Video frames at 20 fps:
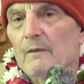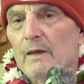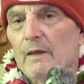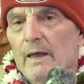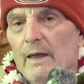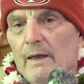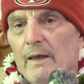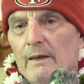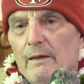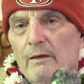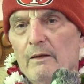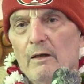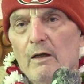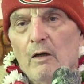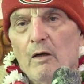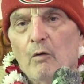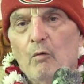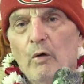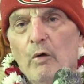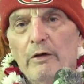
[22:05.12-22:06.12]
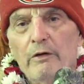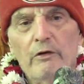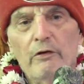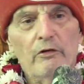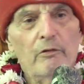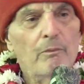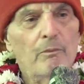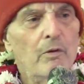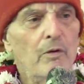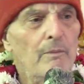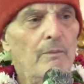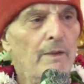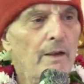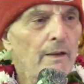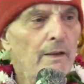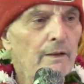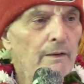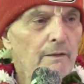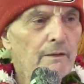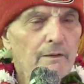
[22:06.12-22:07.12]
and what is
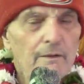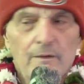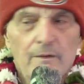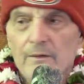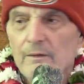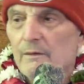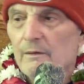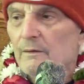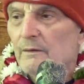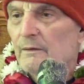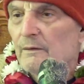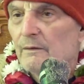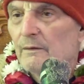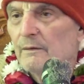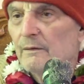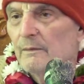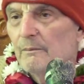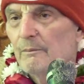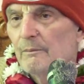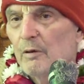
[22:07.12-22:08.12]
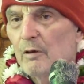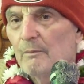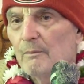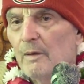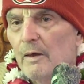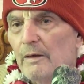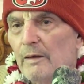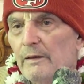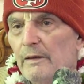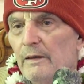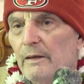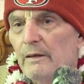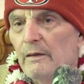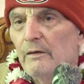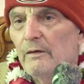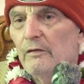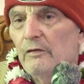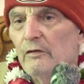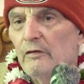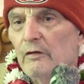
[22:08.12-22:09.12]
Brahman? Brahman
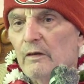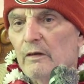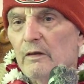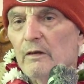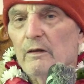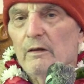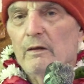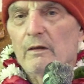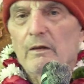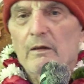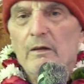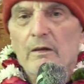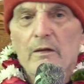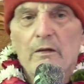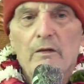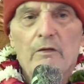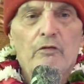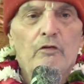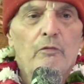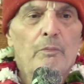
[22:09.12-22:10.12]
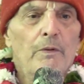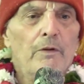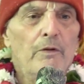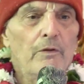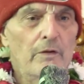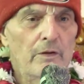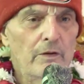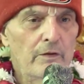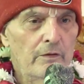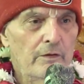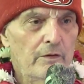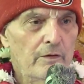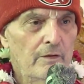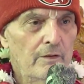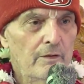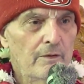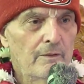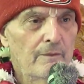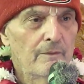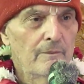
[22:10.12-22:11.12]
is spirit.
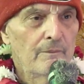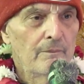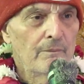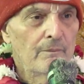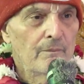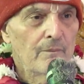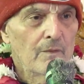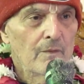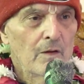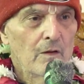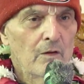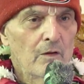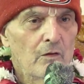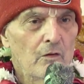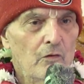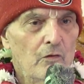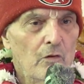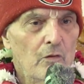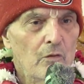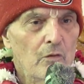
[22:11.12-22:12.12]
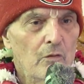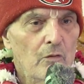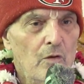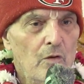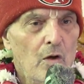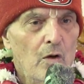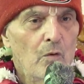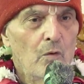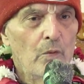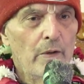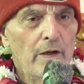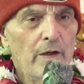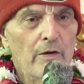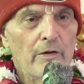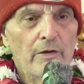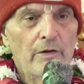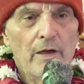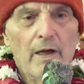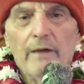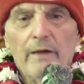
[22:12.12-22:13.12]
So we
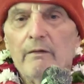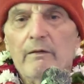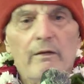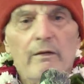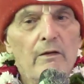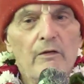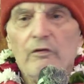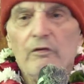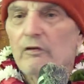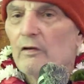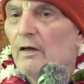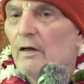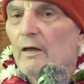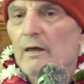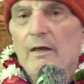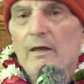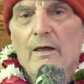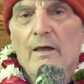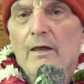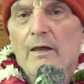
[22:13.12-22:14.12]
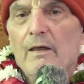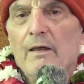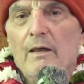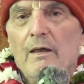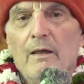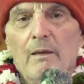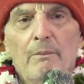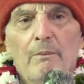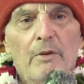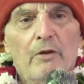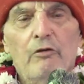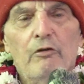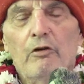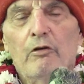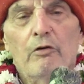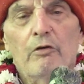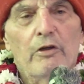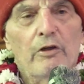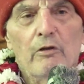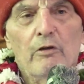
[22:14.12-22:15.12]
are not these uh,
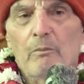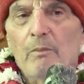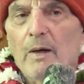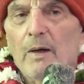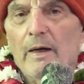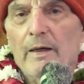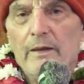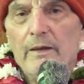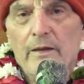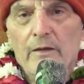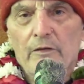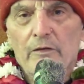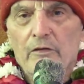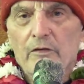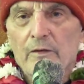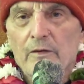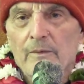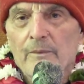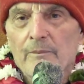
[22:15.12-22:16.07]
material bodies.